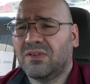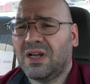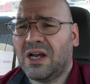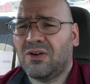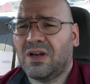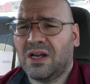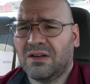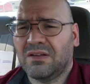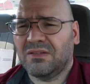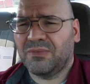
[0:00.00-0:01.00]

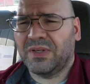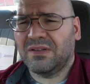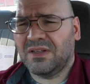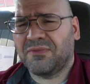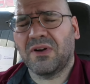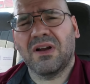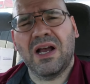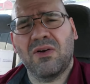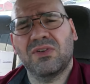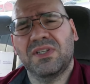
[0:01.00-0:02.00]
how